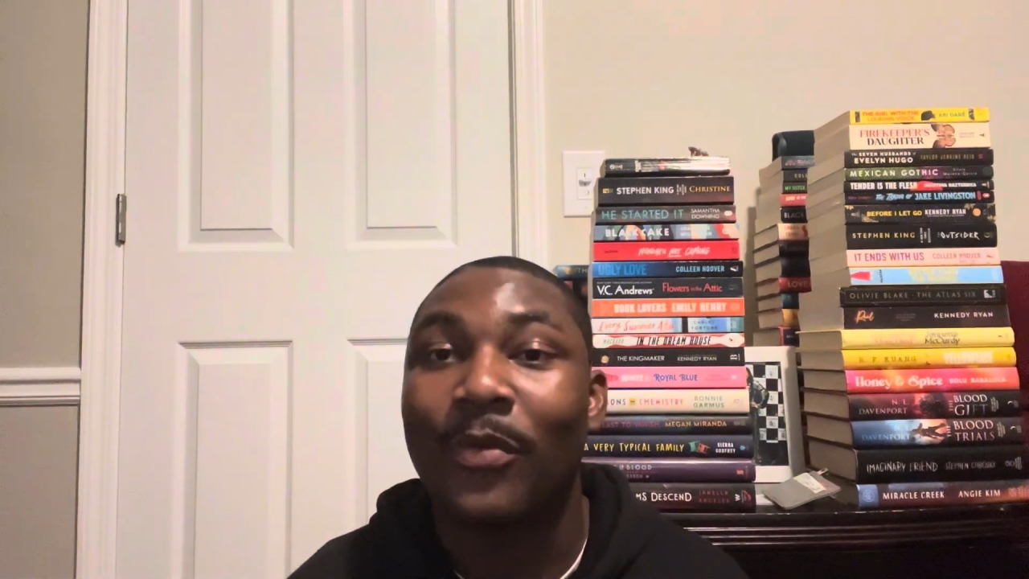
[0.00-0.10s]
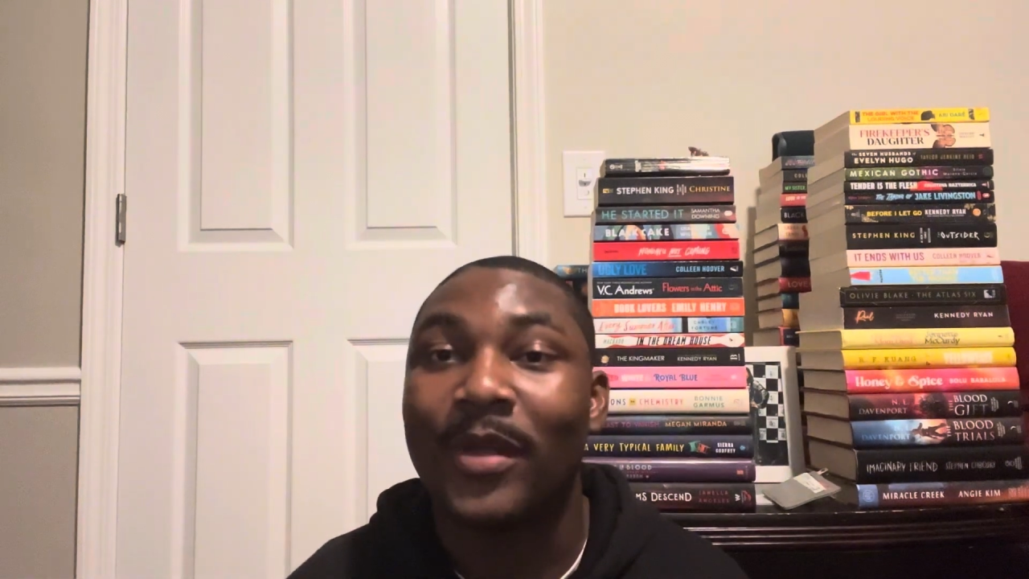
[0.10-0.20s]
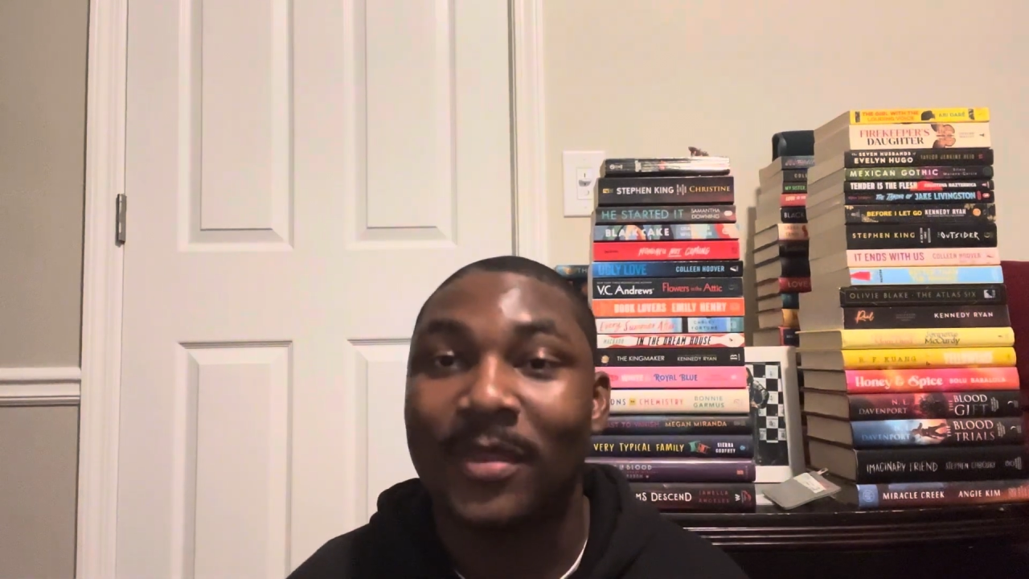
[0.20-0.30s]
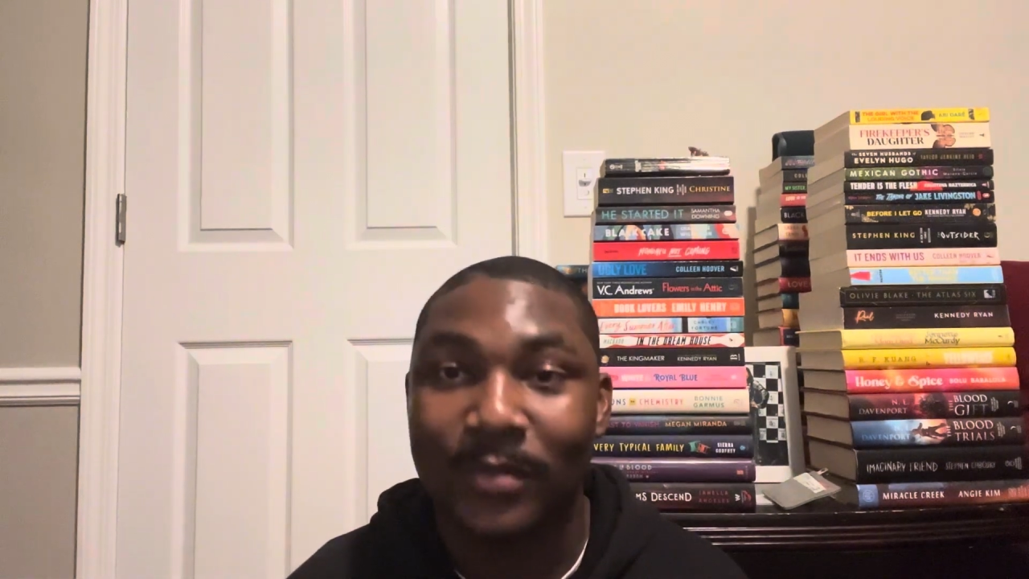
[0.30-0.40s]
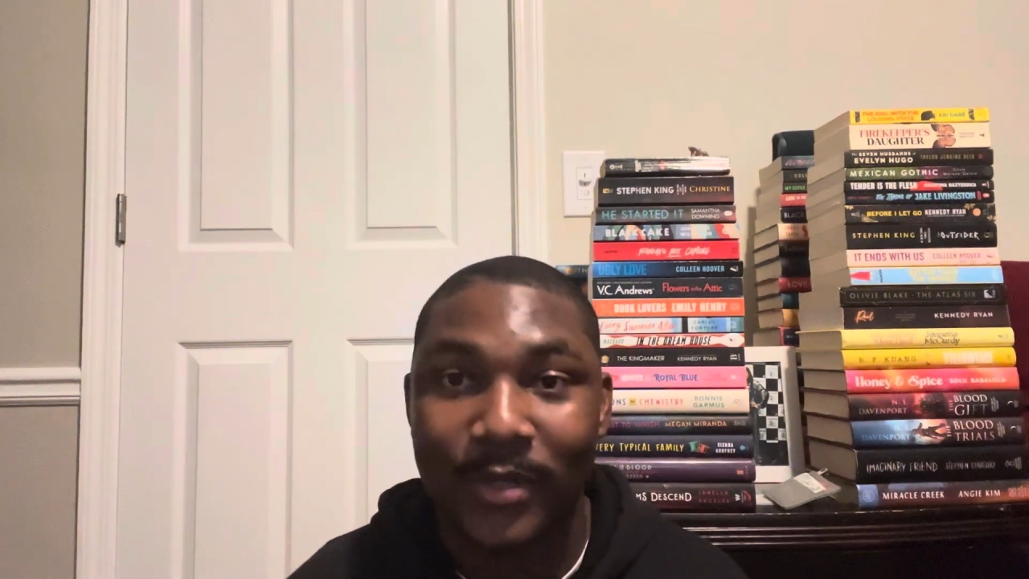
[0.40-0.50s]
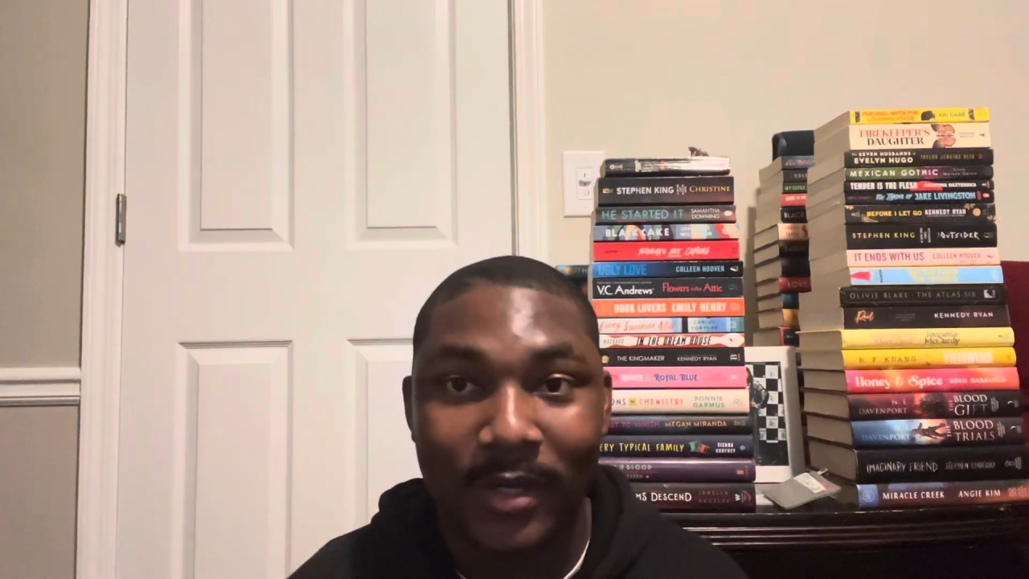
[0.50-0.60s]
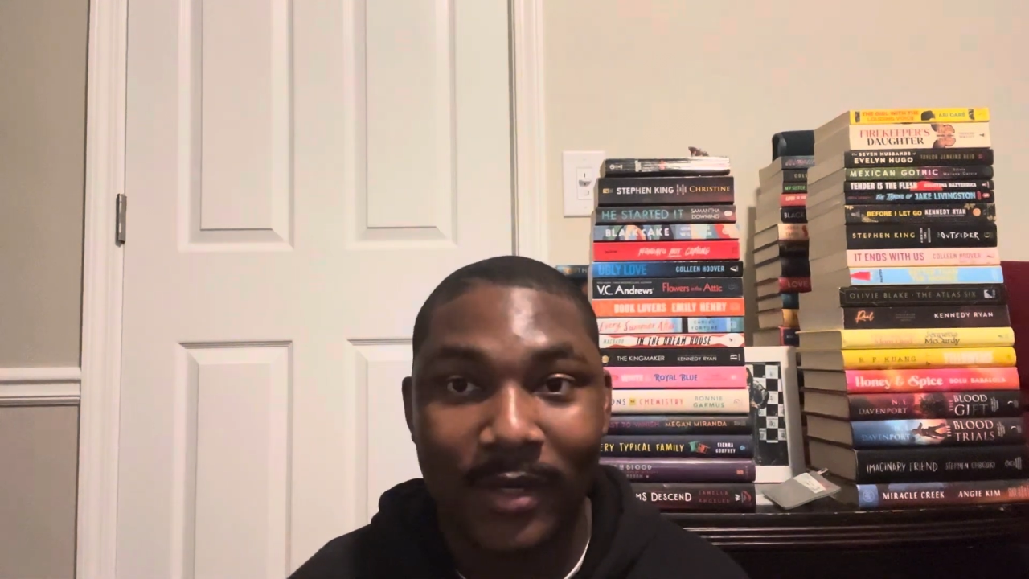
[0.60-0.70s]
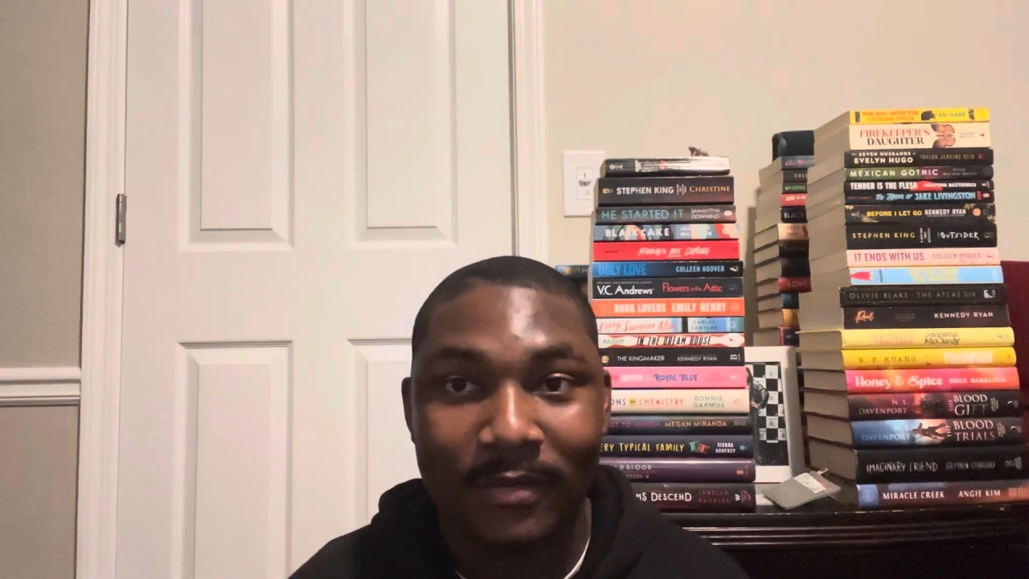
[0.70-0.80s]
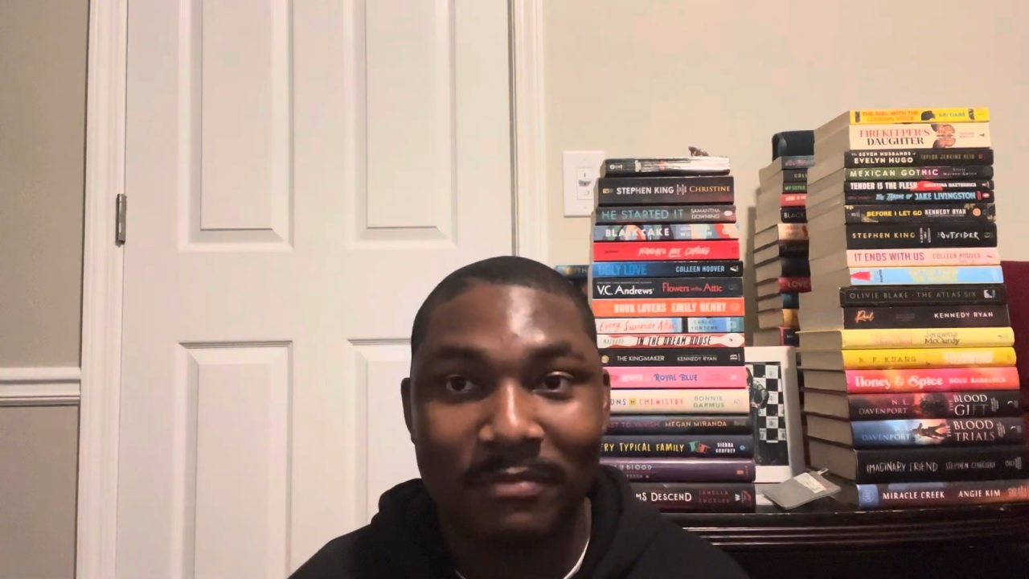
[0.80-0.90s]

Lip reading: read the book.